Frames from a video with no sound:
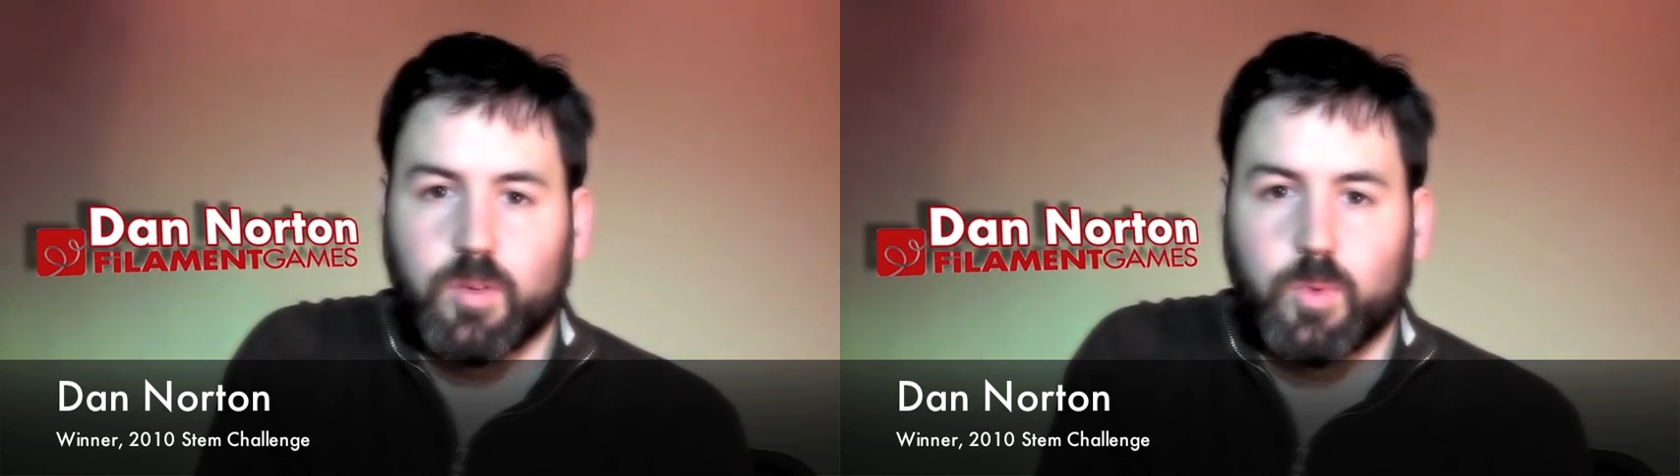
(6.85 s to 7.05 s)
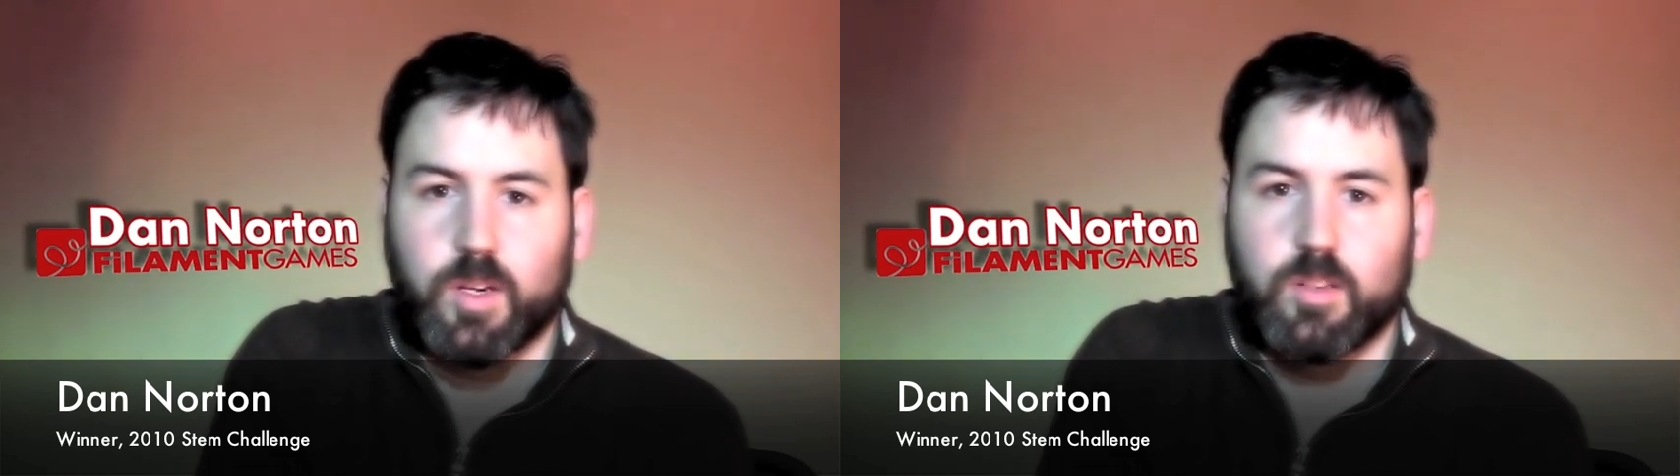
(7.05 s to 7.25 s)

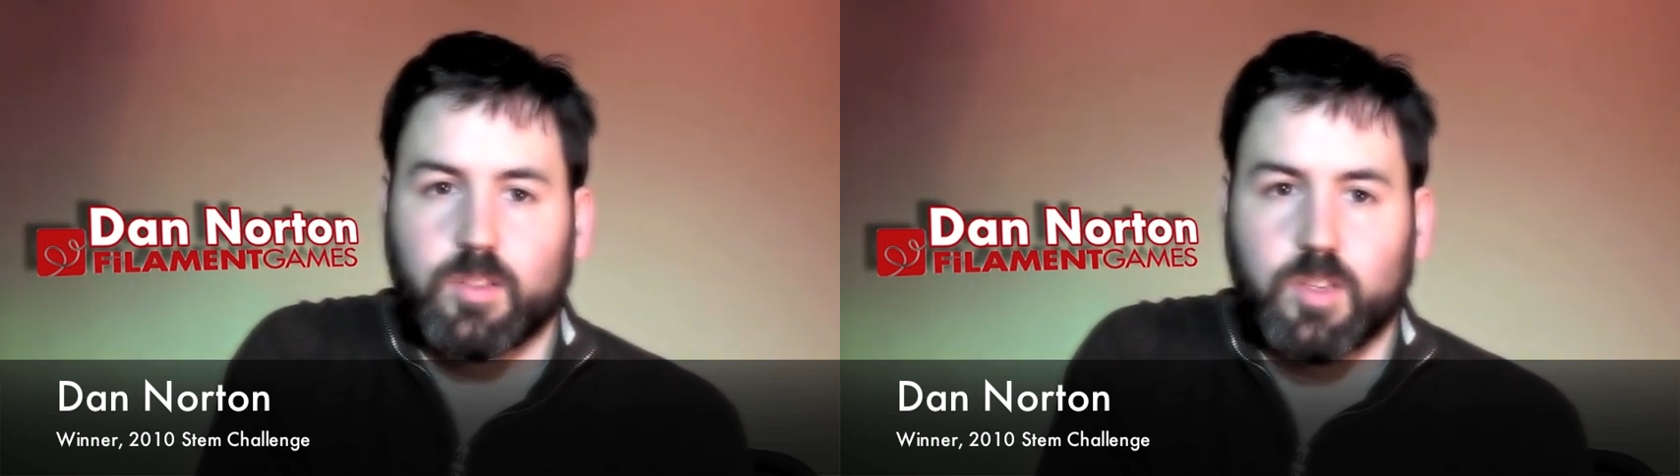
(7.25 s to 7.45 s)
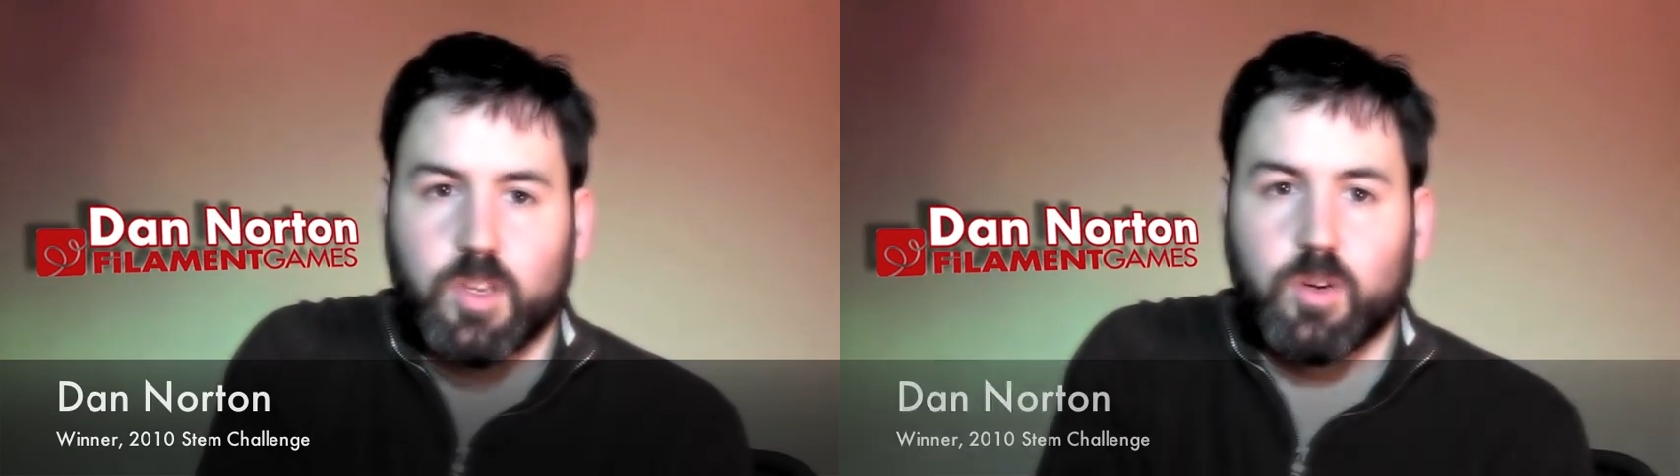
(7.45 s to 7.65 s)
the winners
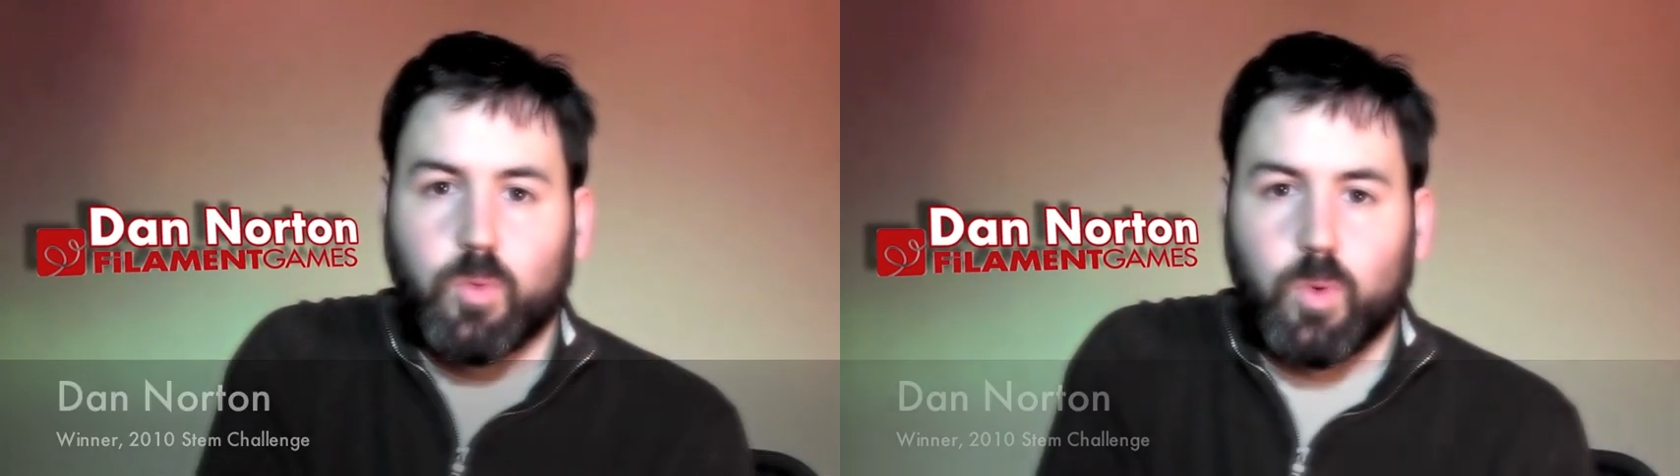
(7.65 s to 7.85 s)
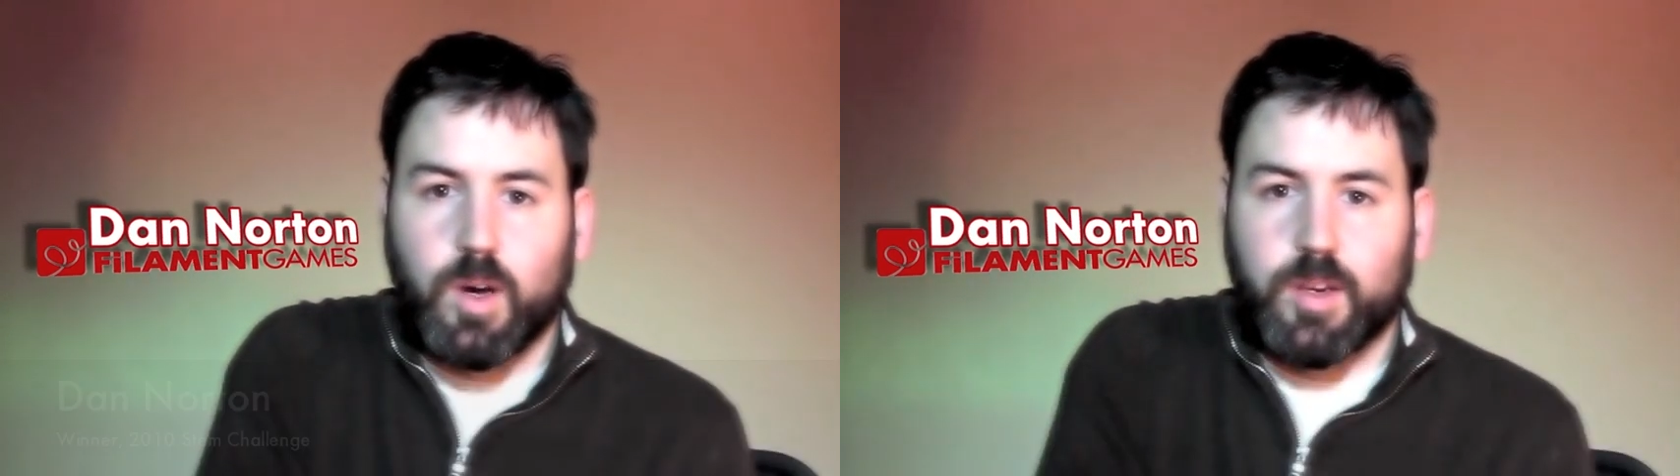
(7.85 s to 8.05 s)
in year
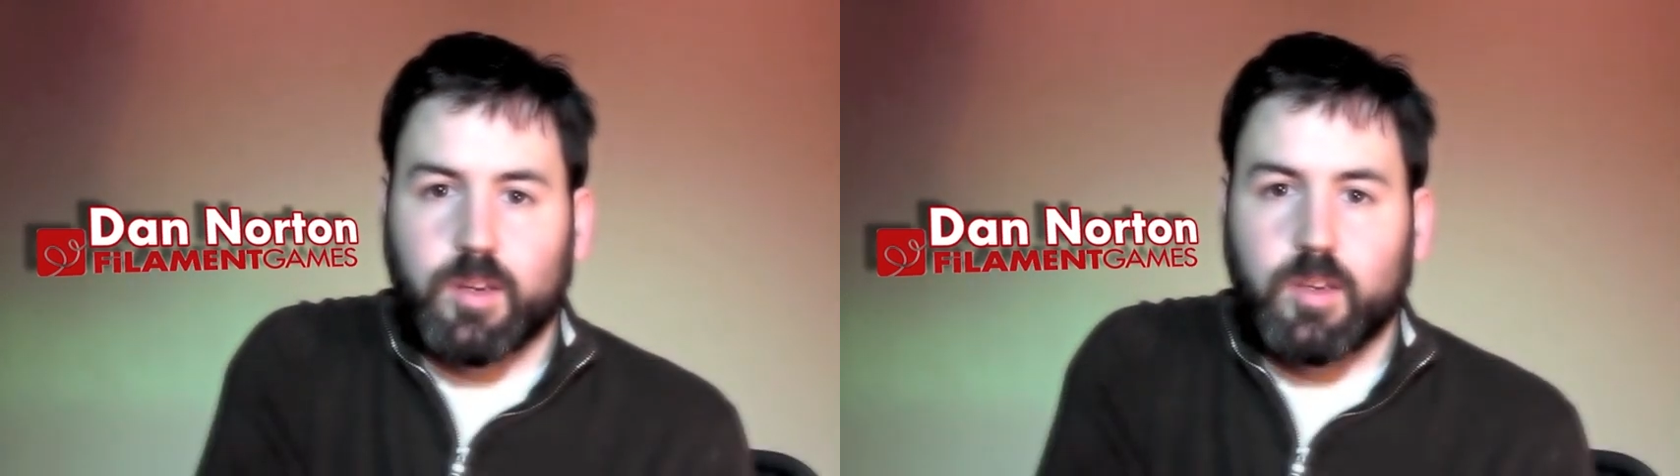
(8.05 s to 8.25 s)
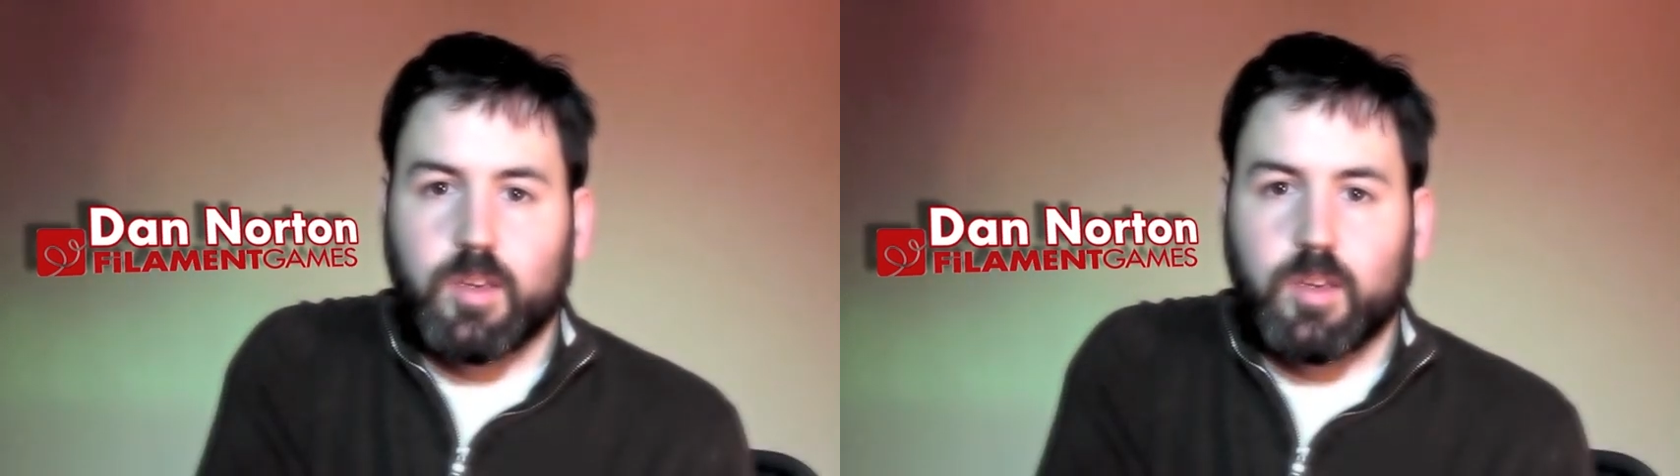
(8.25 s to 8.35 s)
one